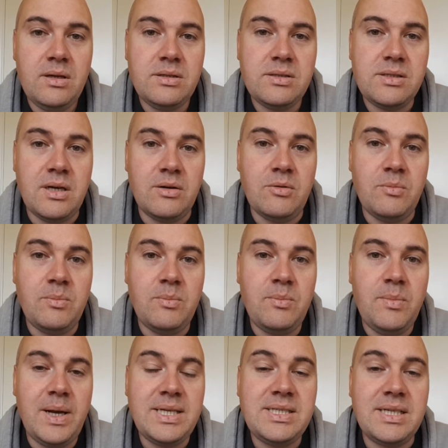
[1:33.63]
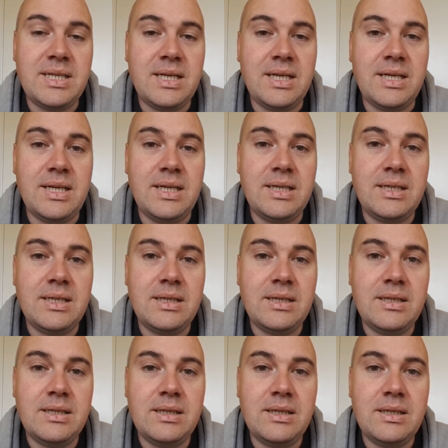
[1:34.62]
So basically
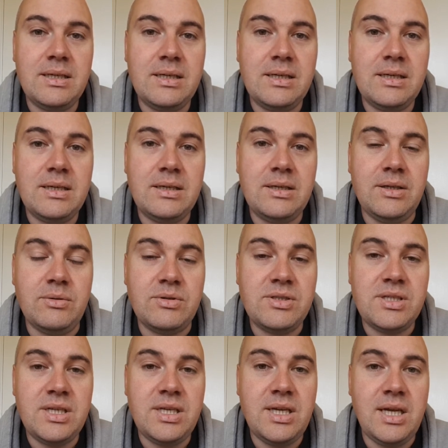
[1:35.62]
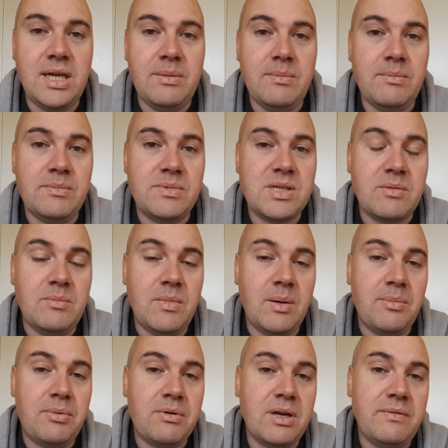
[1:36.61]
you'll see in some of my
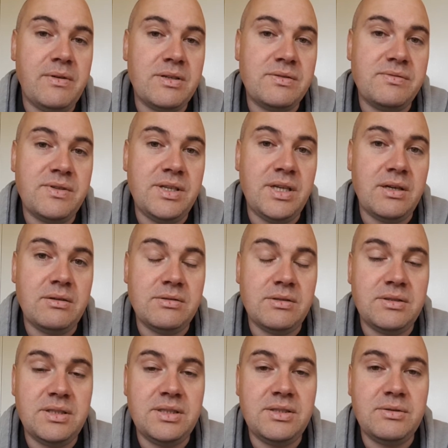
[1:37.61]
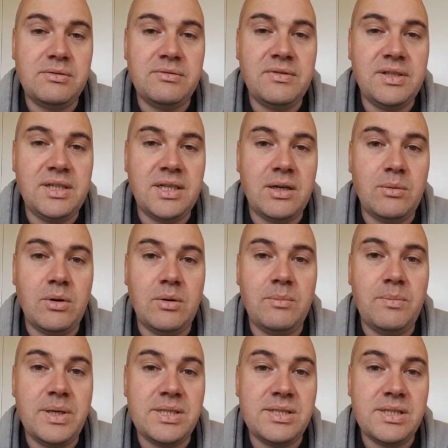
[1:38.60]
previous videos, I did do a video on
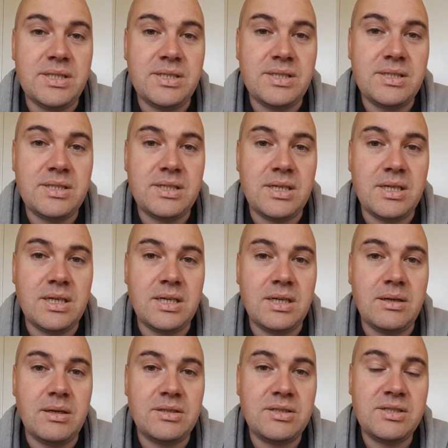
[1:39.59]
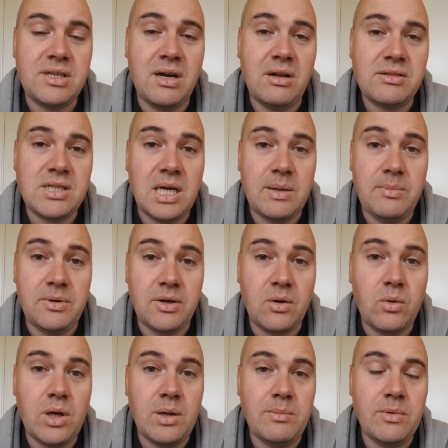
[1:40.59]
business, startup and
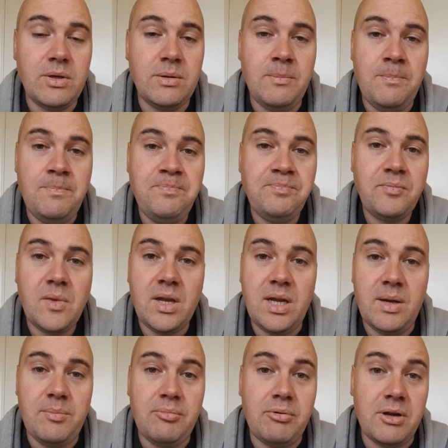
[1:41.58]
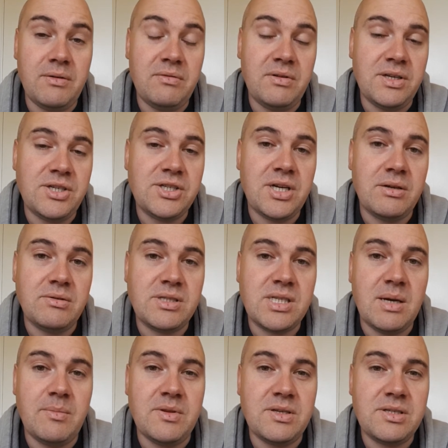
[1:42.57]
equipment. It briefly showed
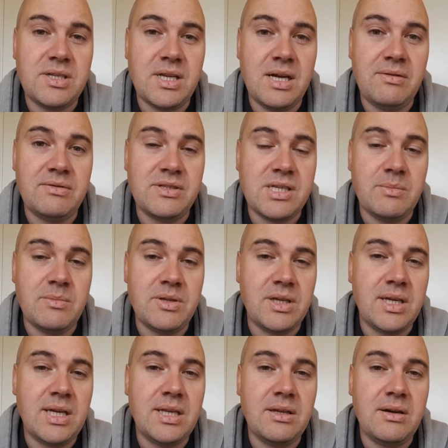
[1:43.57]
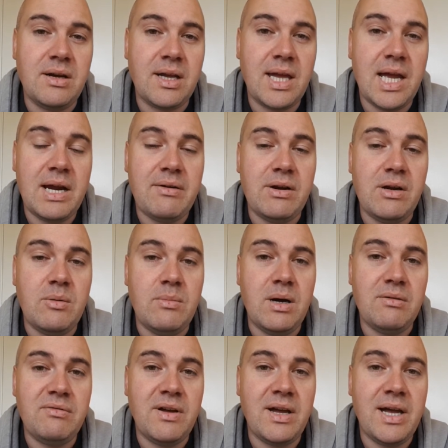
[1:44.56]
some of the stuff and some of the gear that I carry on
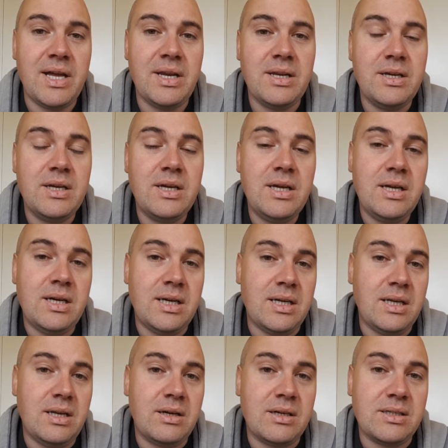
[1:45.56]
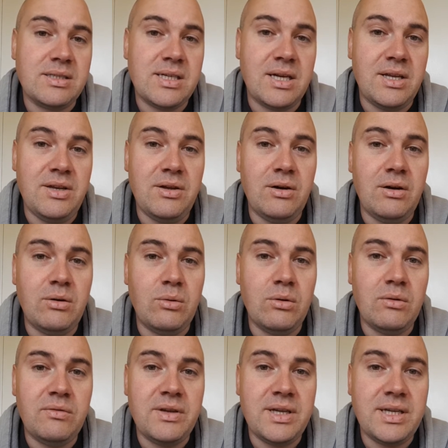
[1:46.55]
my van. Like I say, not
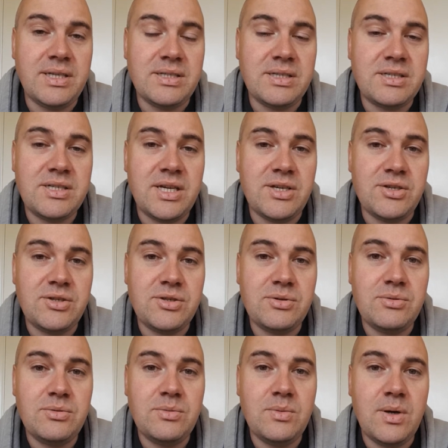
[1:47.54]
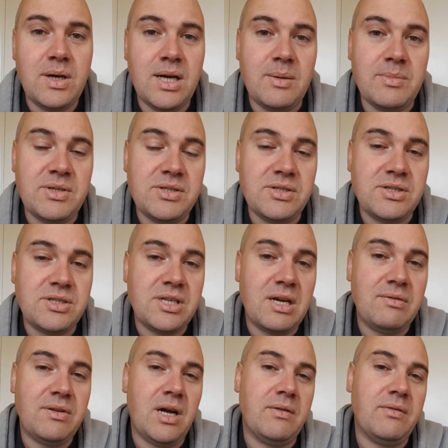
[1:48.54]
all of it is essential, it's just
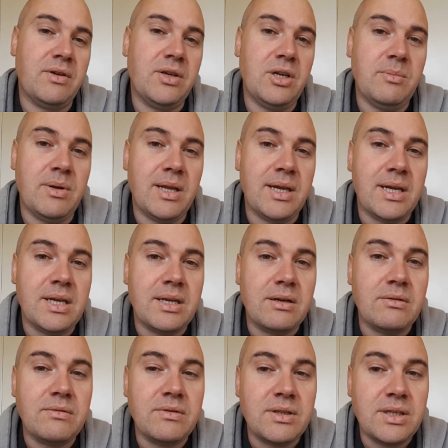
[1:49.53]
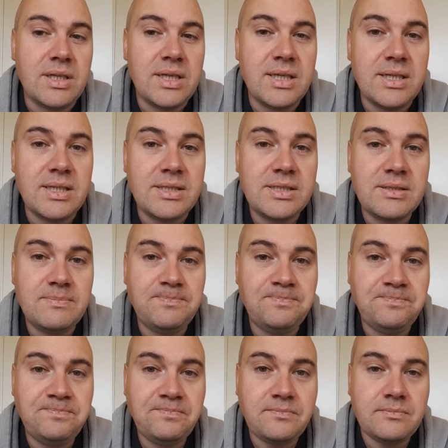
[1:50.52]
stuff that I've accumulated over the years.
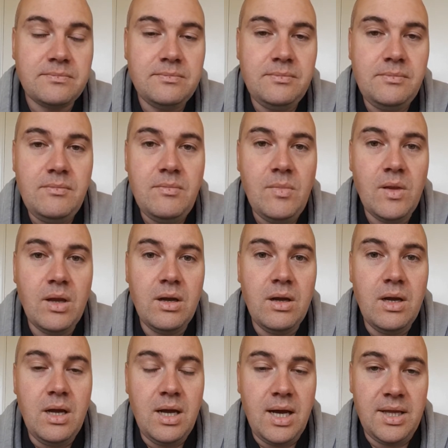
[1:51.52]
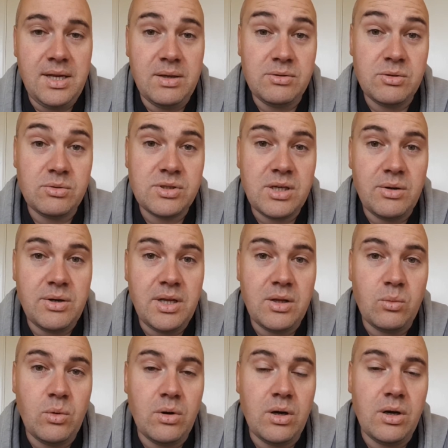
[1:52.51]
And there was also
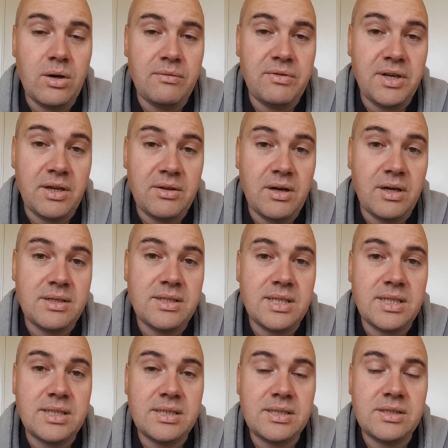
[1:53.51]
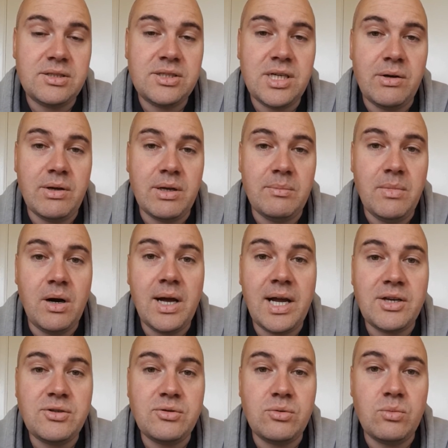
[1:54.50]
another video that I did showing my
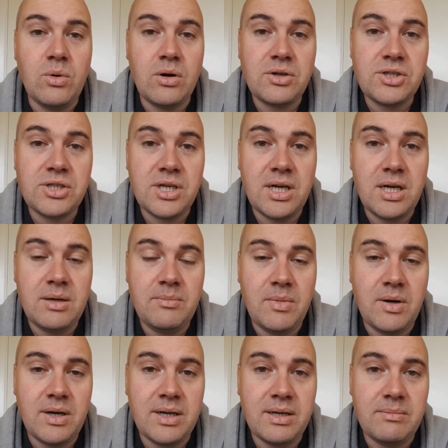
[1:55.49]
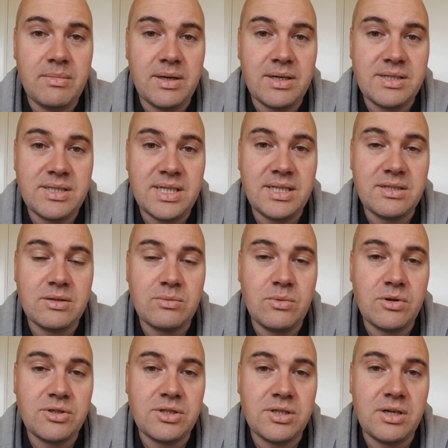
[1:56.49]
actual washer, my Zeta
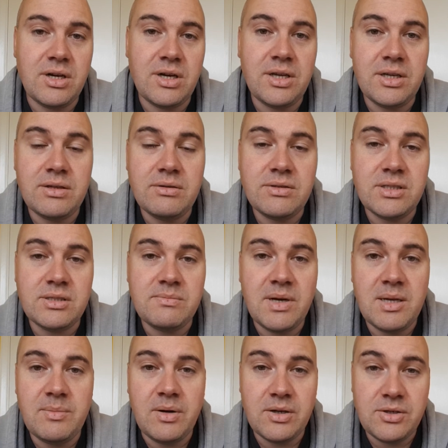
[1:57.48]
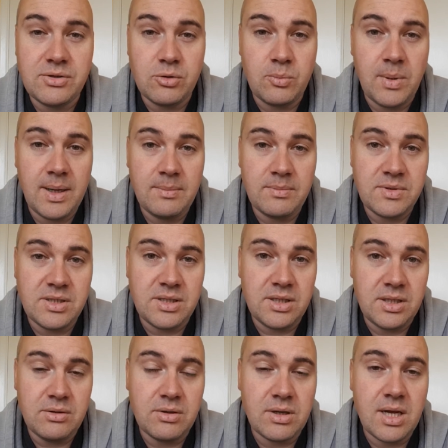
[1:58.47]
washer that I use. It's made by Dual Pumps in
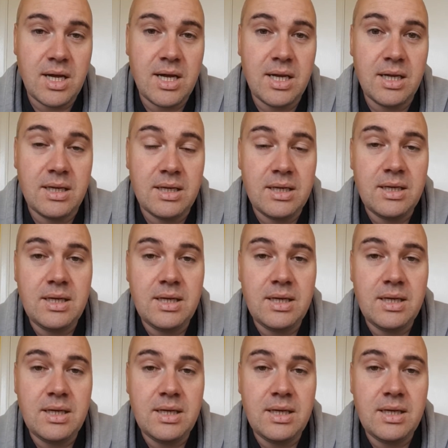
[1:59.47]
the UK.